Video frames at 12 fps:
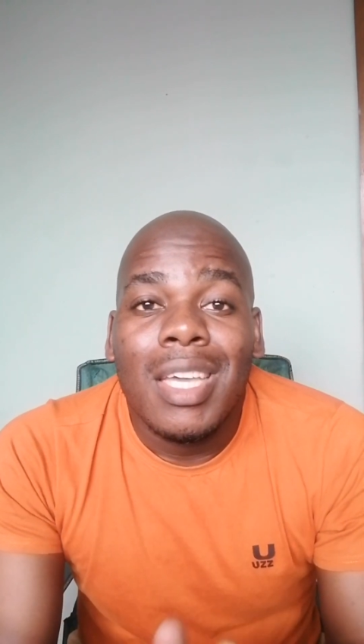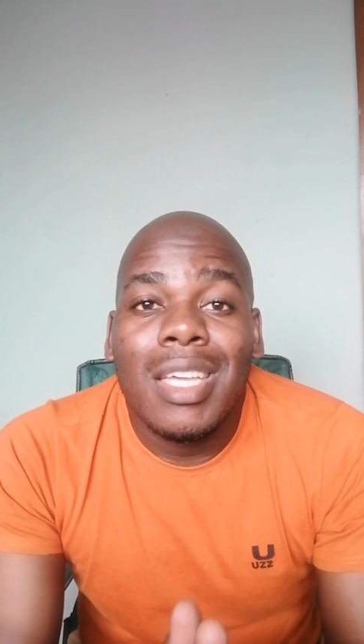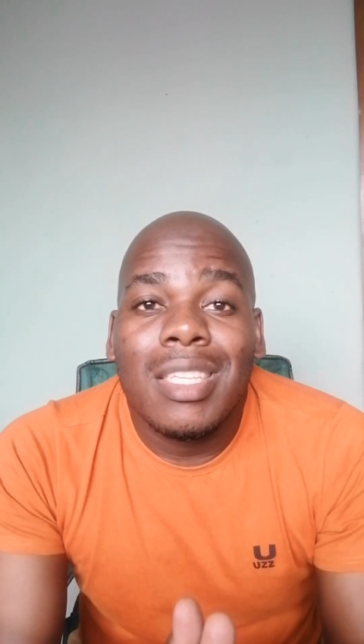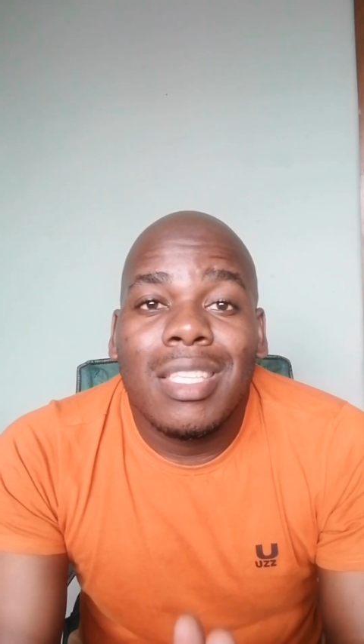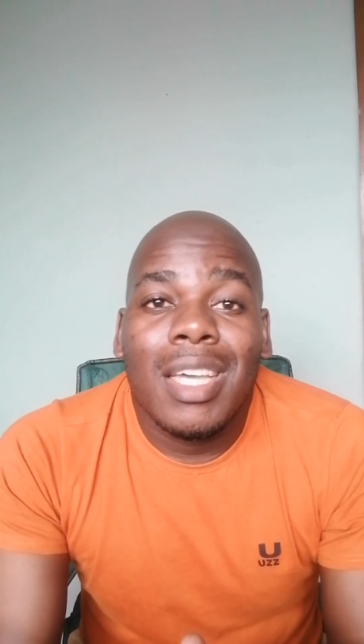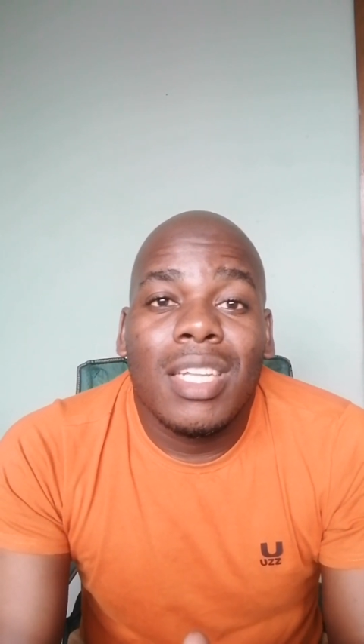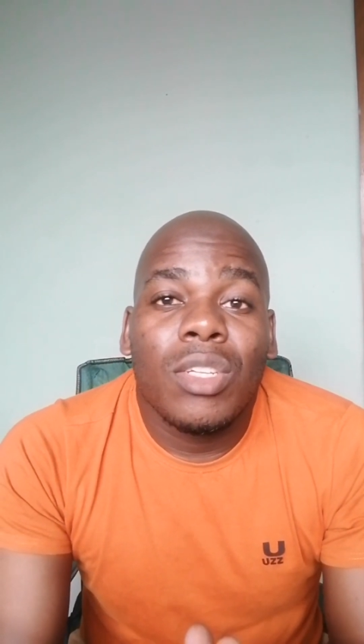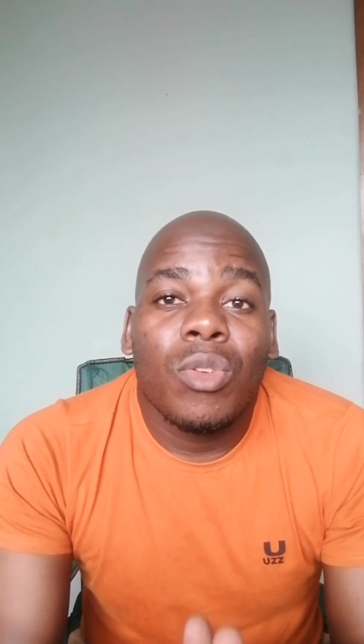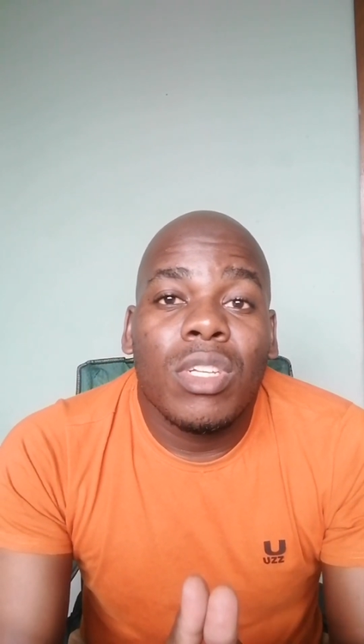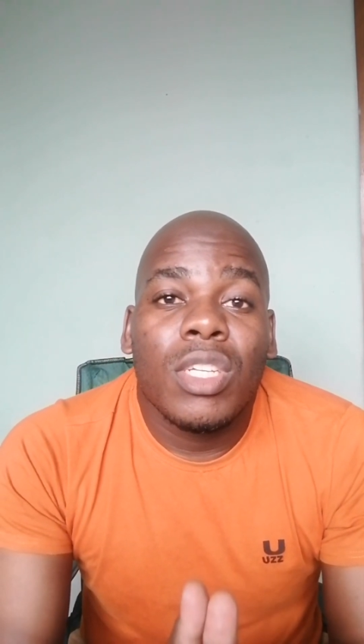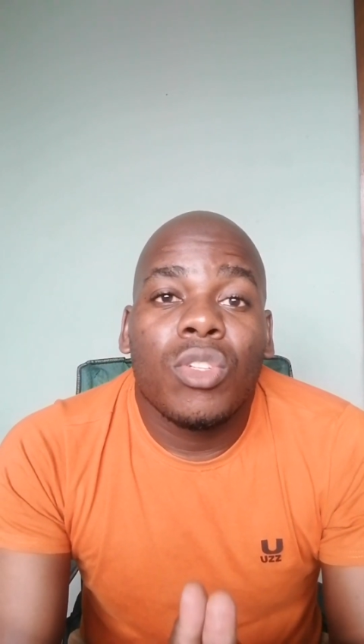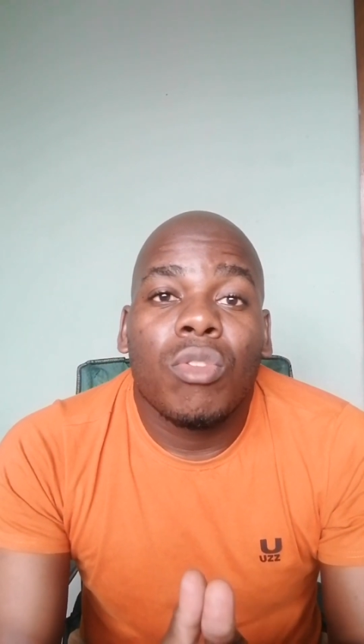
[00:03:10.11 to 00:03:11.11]
is that you
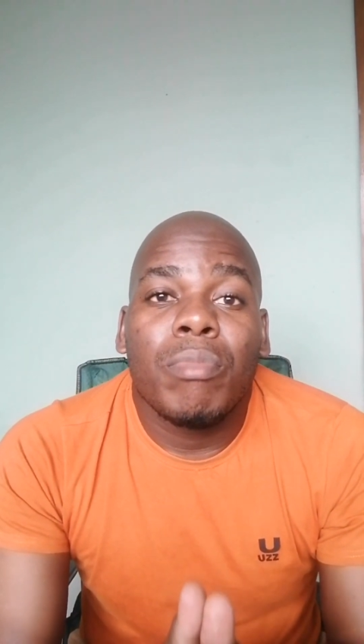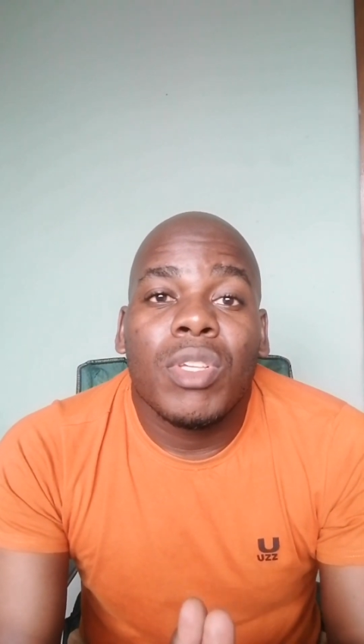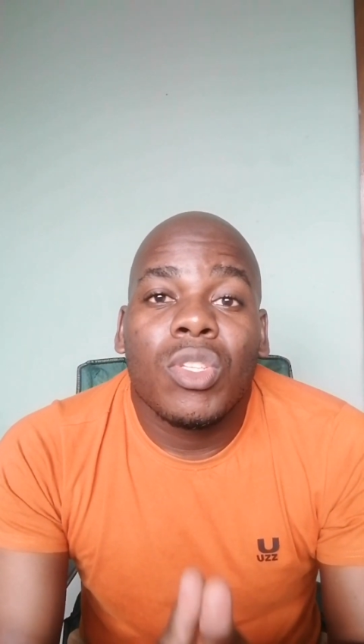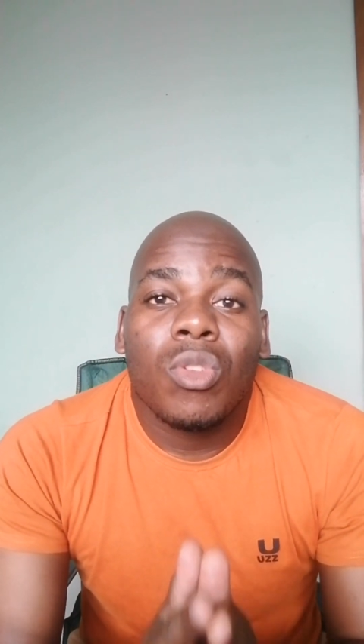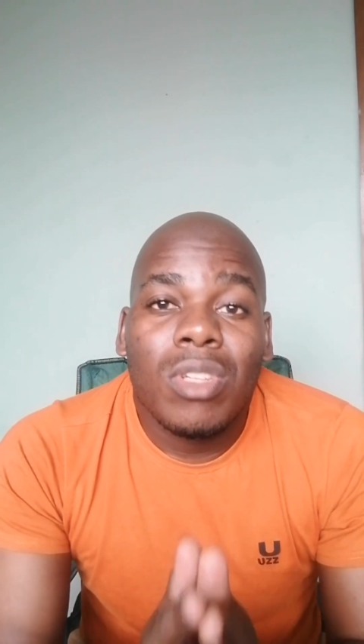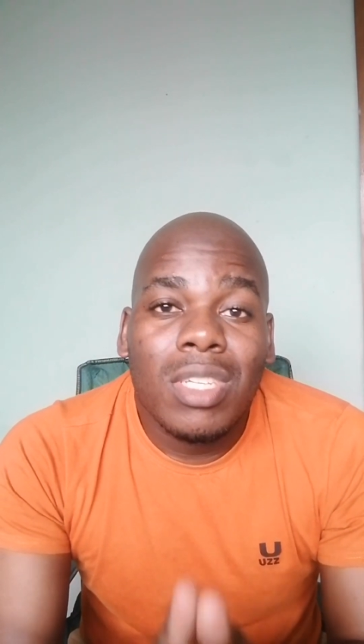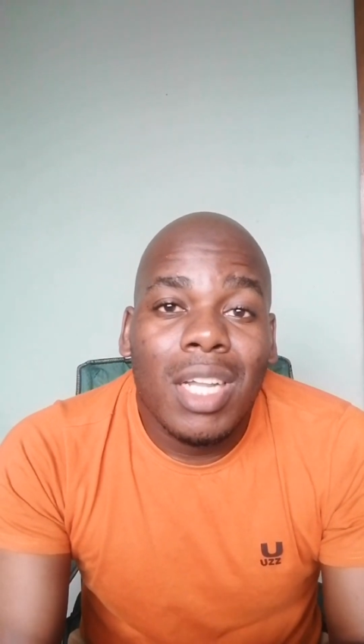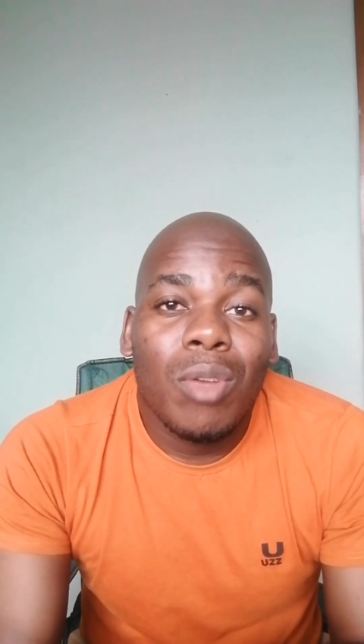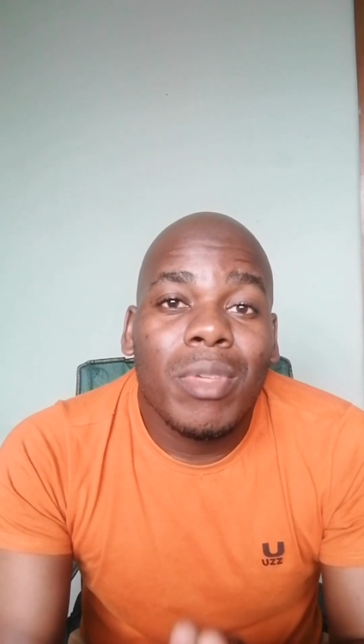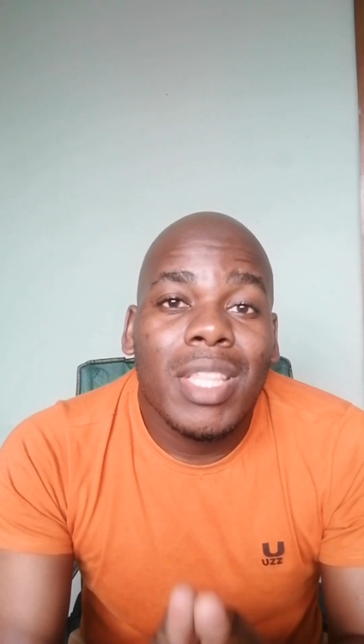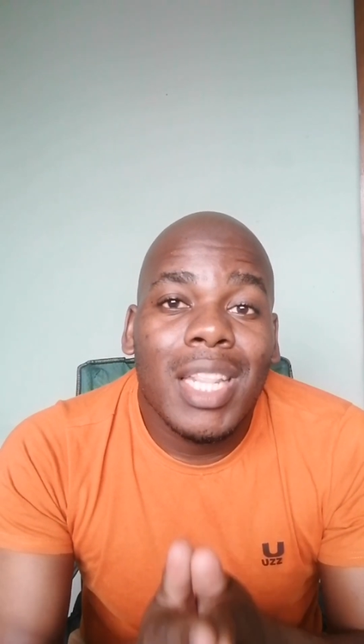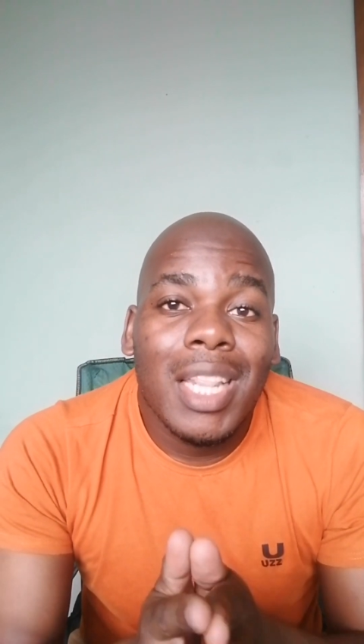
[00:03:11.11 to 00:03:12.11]
need to be social
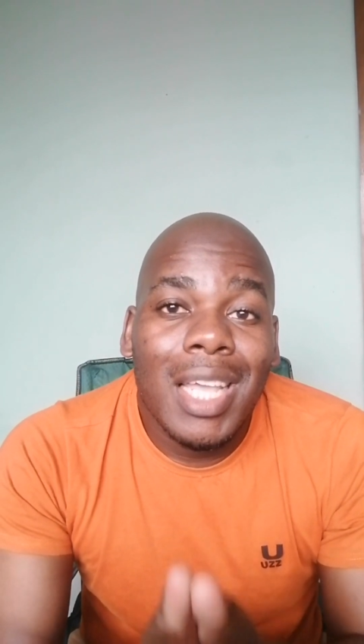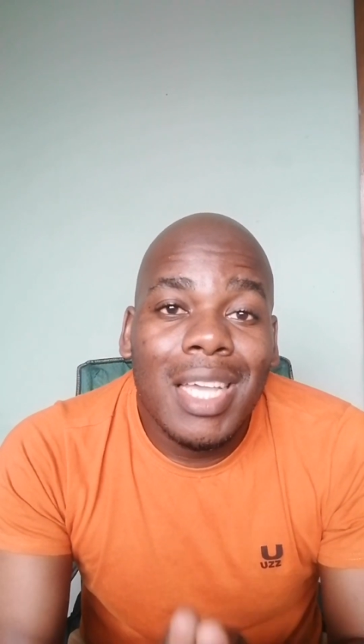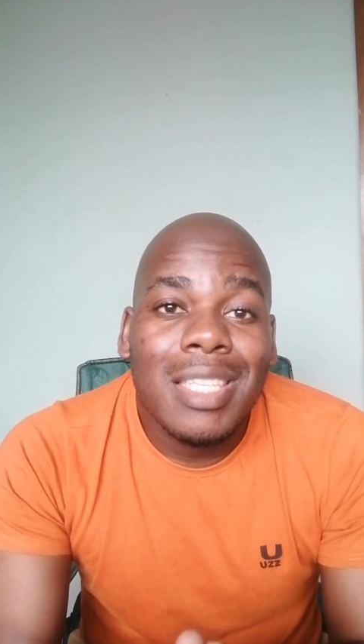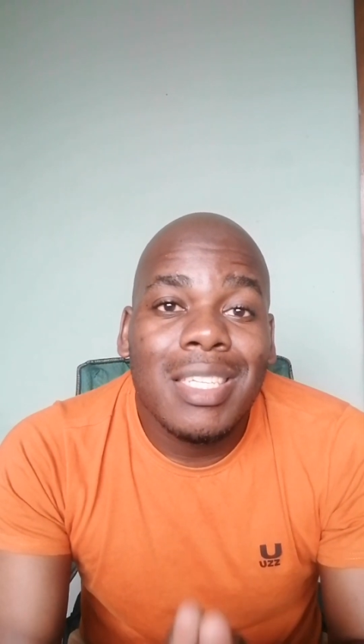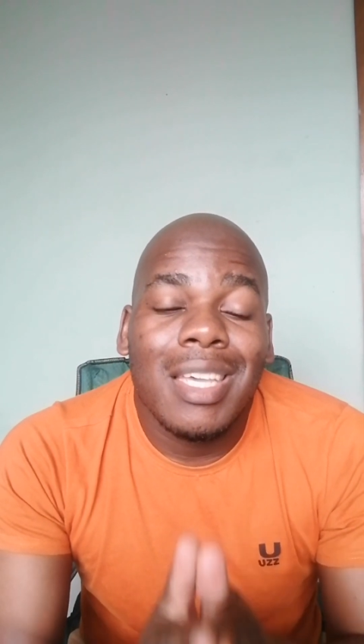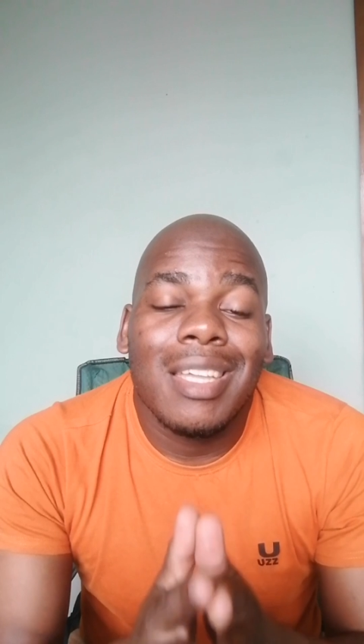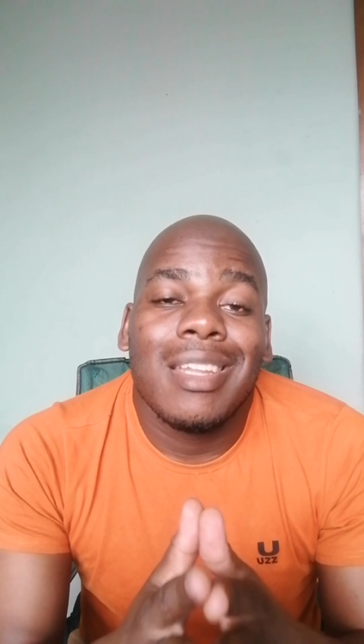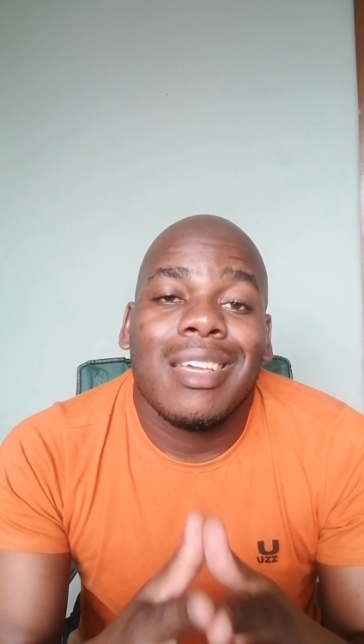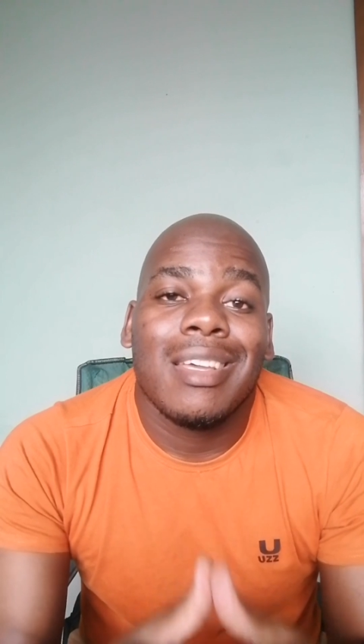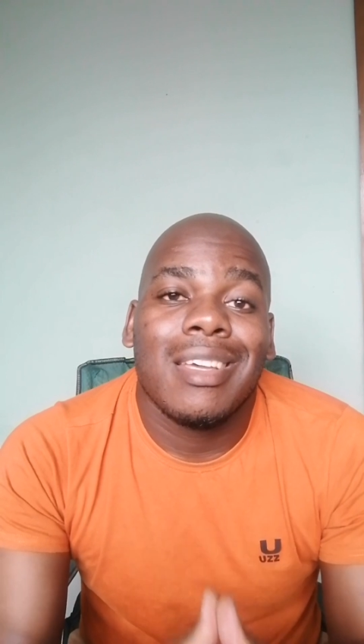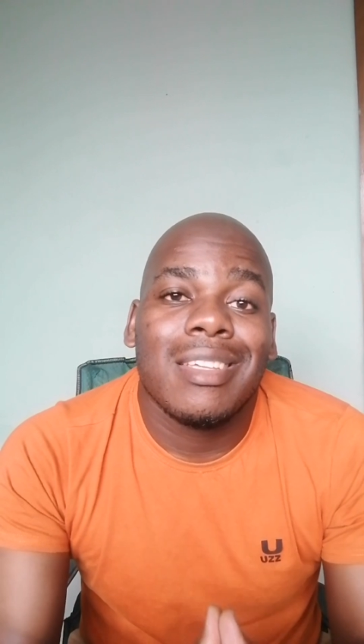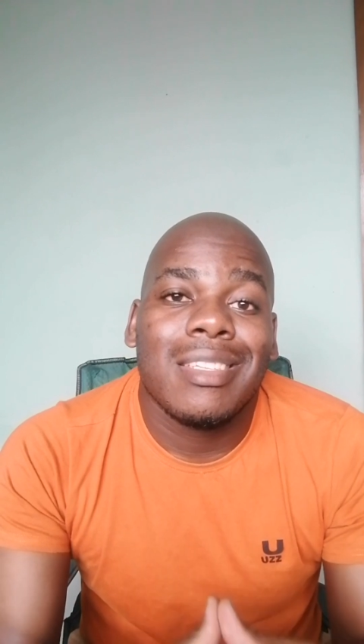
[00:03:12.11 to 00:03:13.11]
with clients and
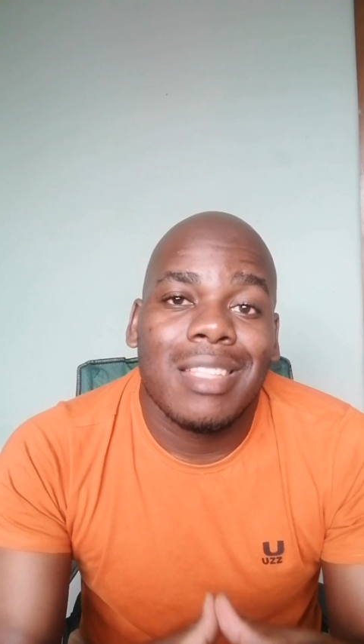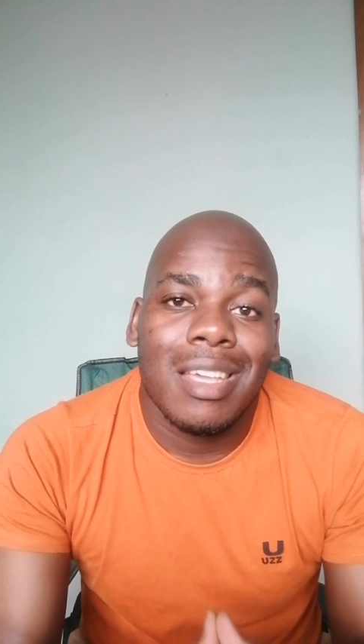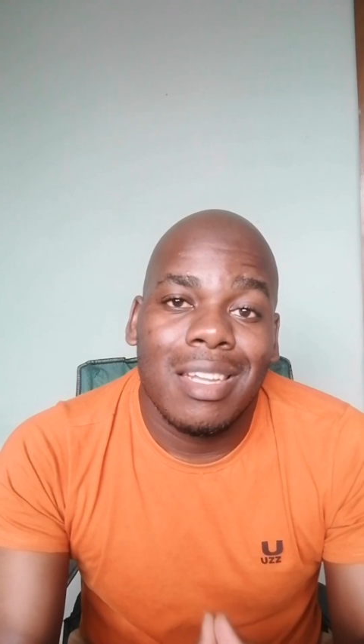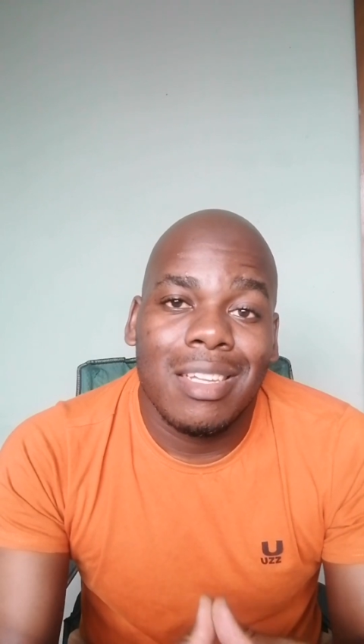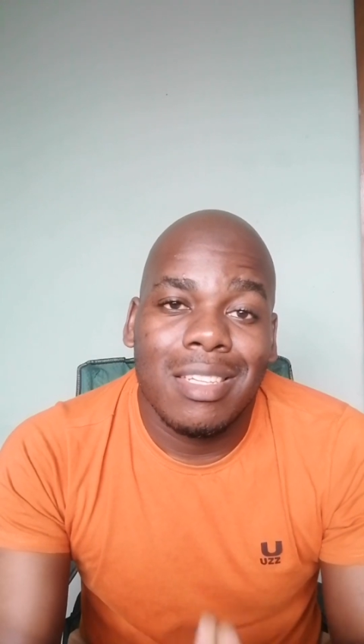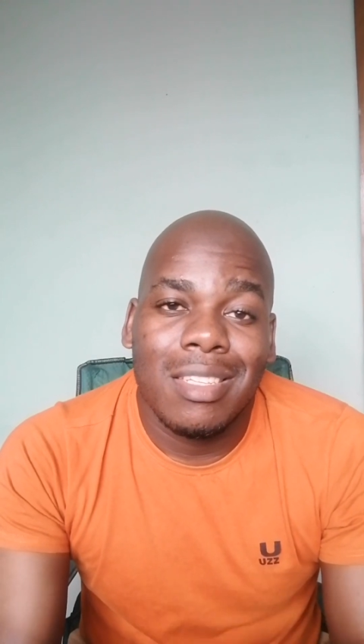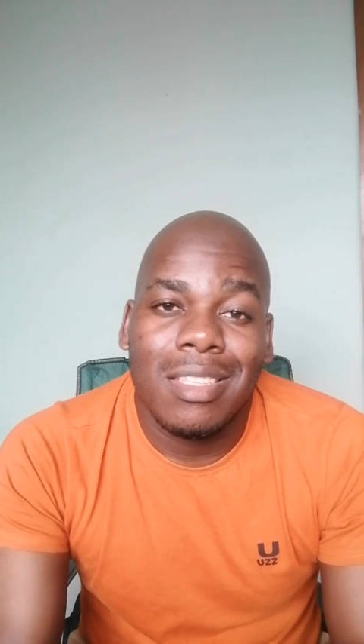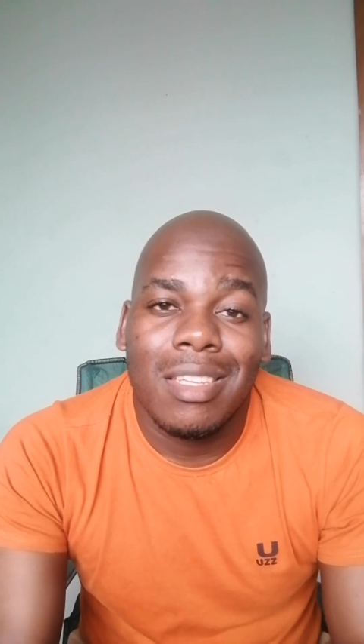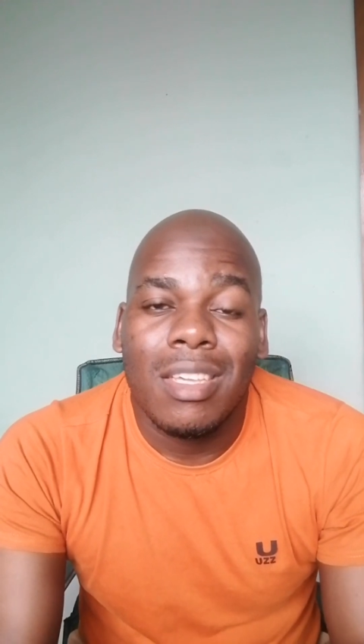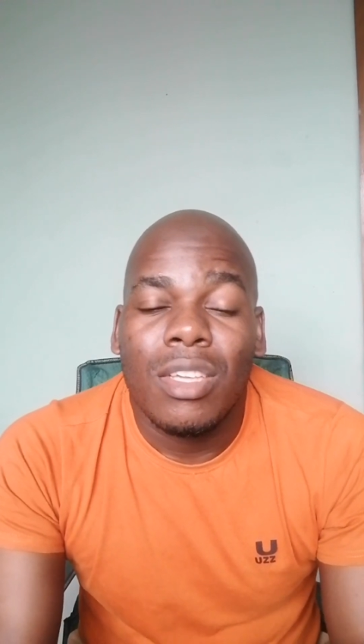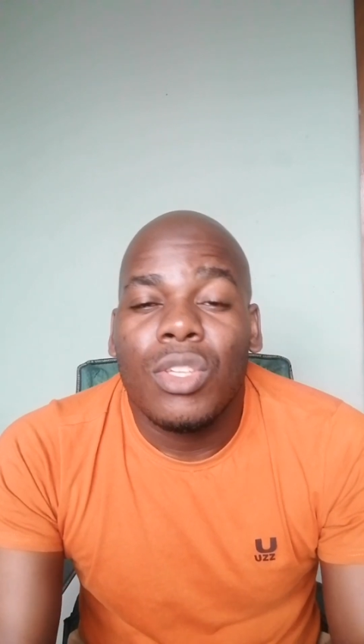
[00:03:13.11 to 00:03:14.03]
hairstylists.